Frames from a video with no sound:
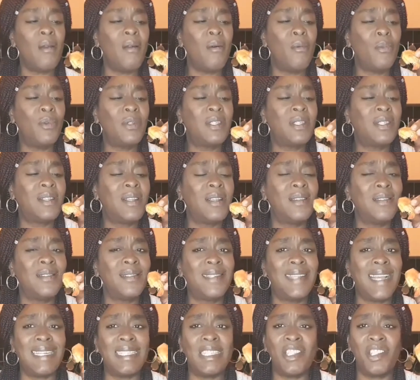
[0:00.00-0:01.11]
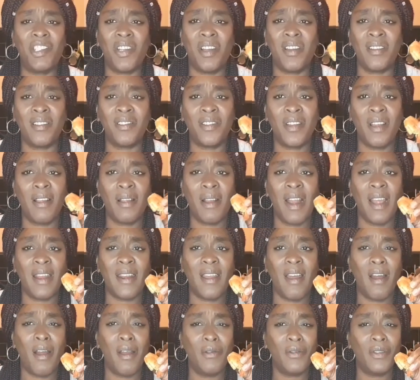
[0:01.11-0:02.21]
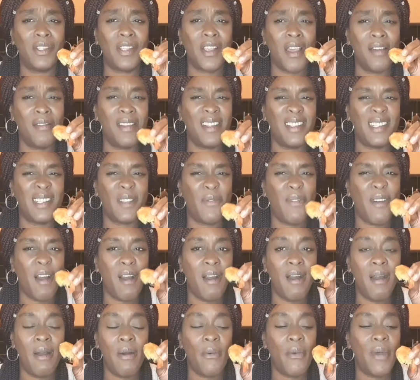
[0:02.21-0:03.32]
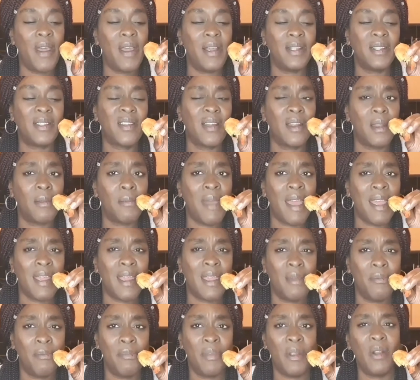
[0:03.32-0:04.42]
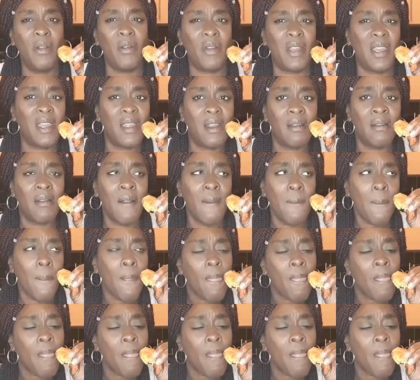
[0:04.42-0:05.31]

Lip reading: Would Zaddy Chunk let the hoax go this far where it's going to make him be looking,